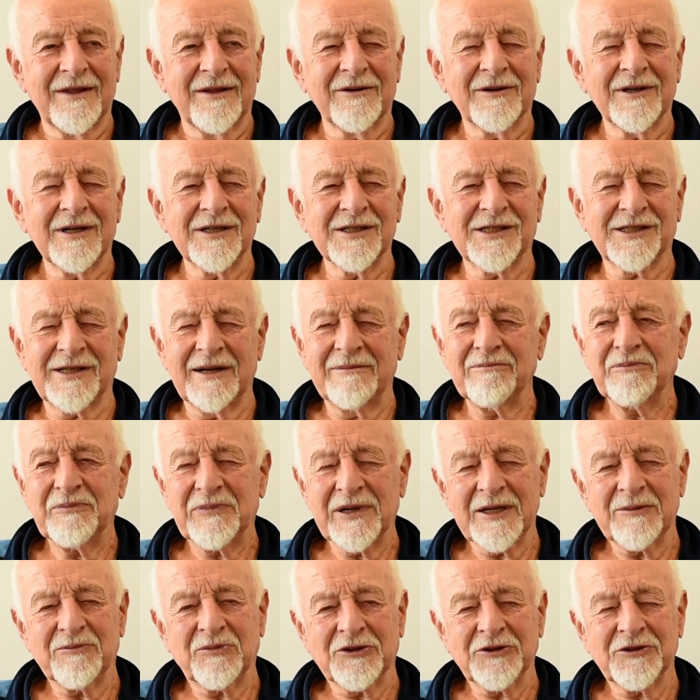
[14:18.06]
There are some
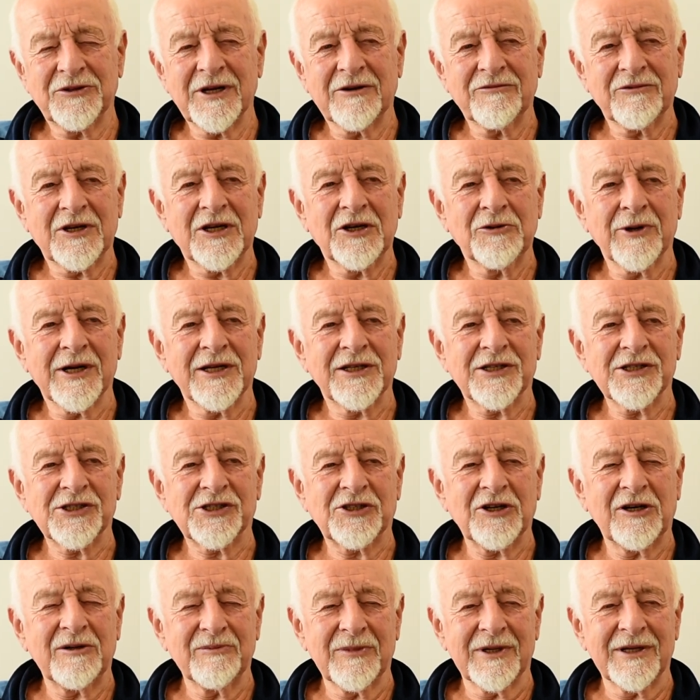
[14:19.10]
people who don't know when to
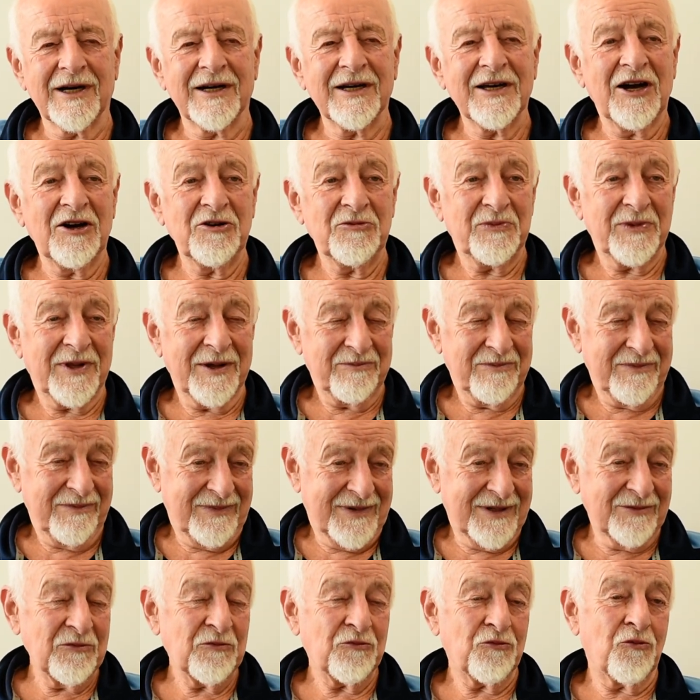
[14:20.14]
stop, and I hope that
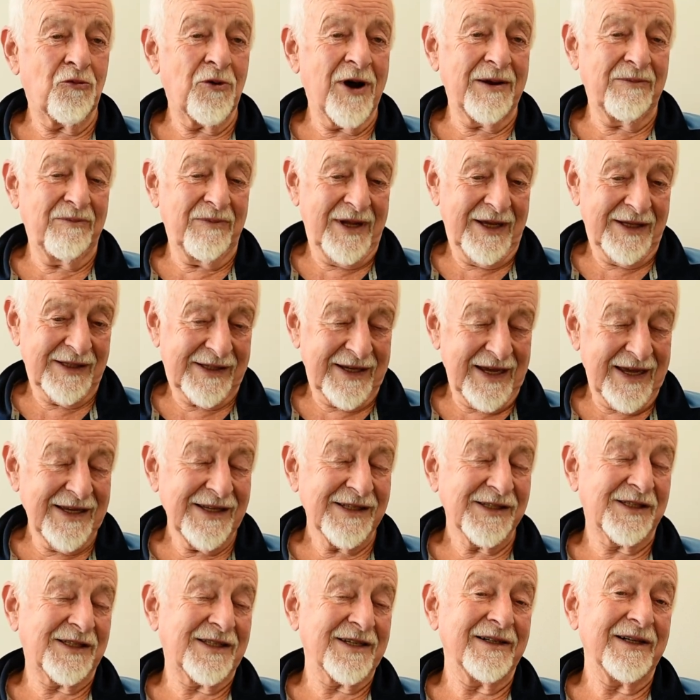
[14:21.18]
when it
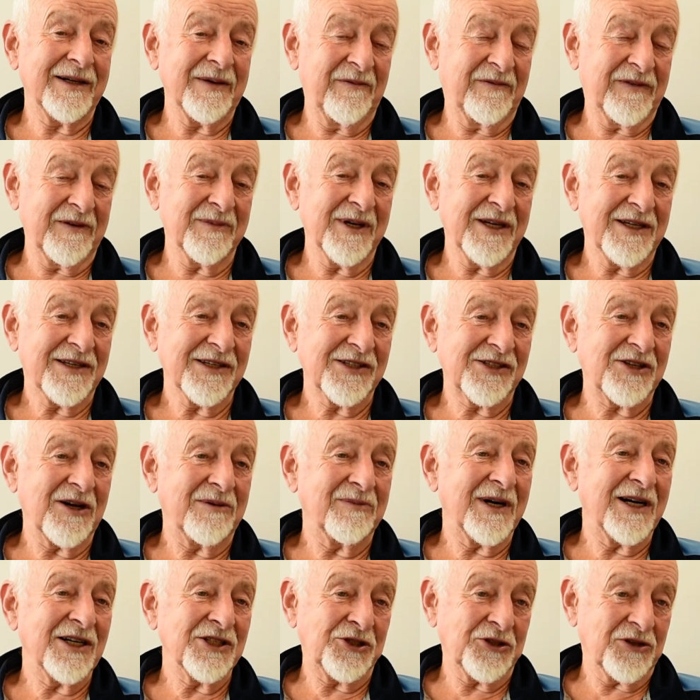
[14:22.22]
is time for me to stop,
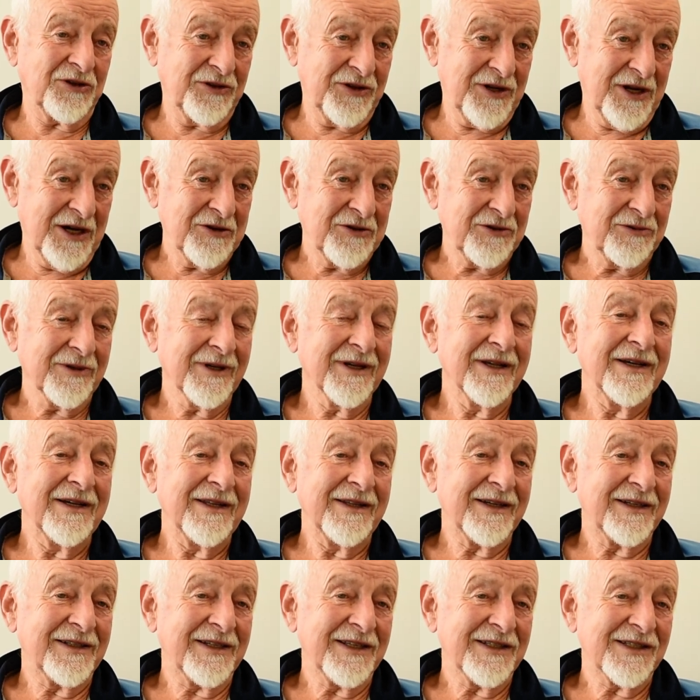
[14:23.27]
I shall know
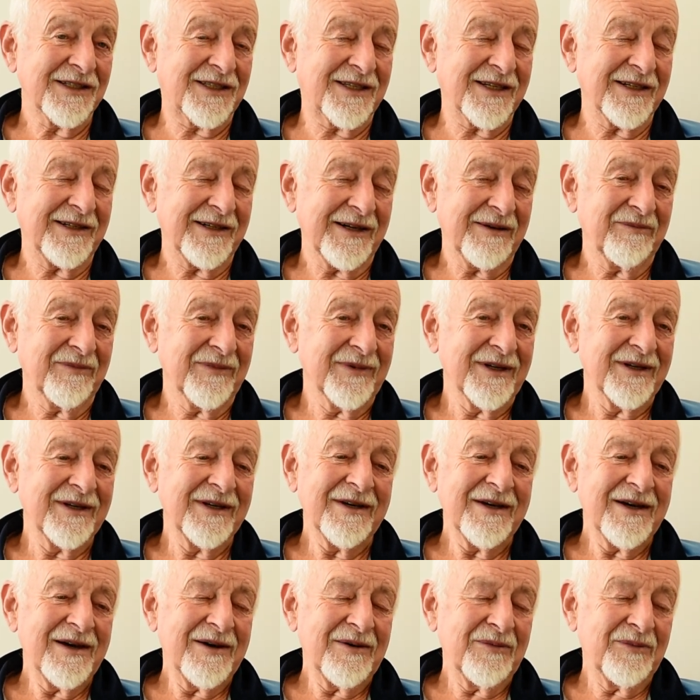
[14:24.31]
that it's time.
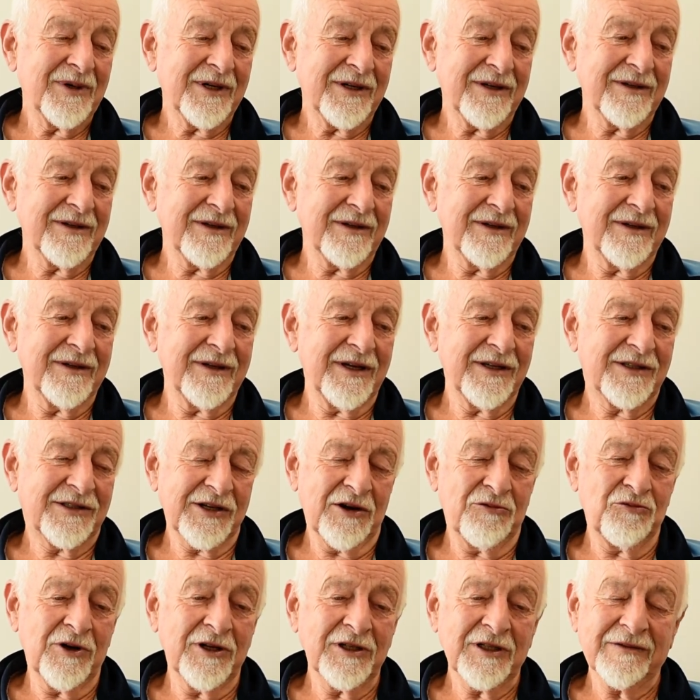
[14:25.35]
But it's a
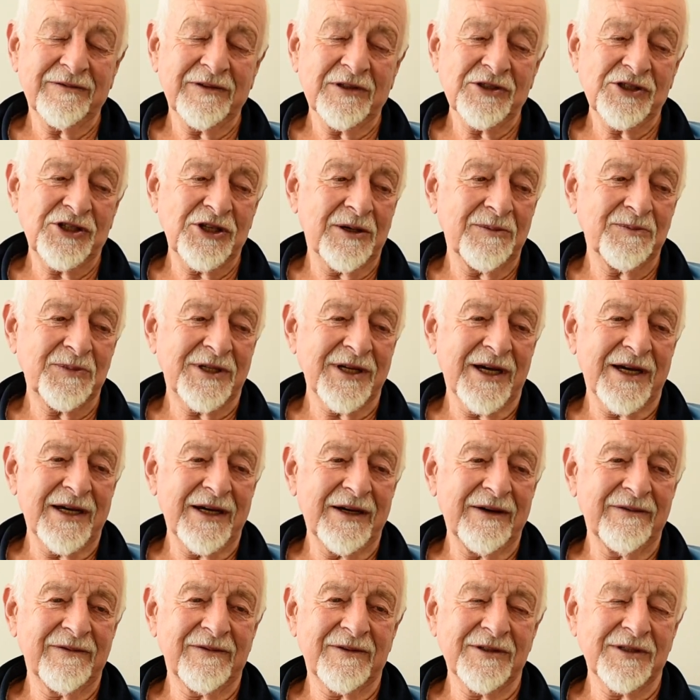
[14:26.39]
wonderful job to
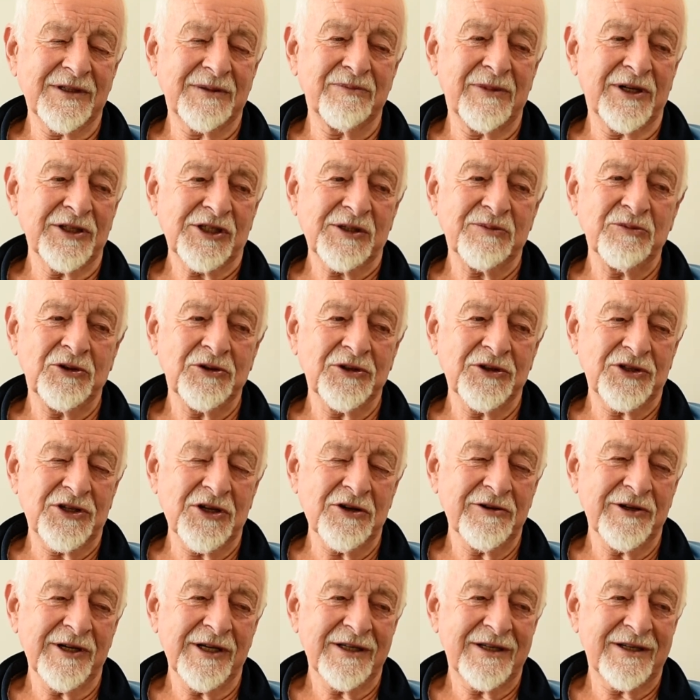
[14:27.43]
have. There's much more
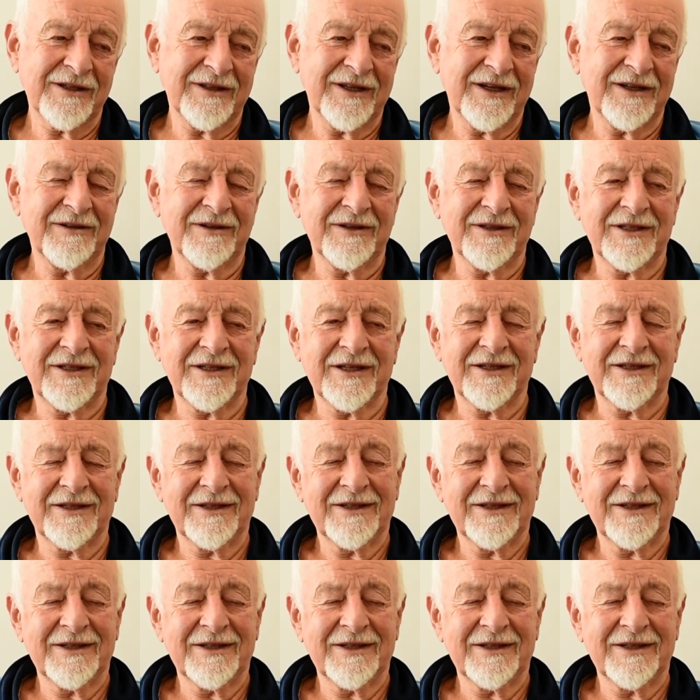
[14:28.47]
to it, and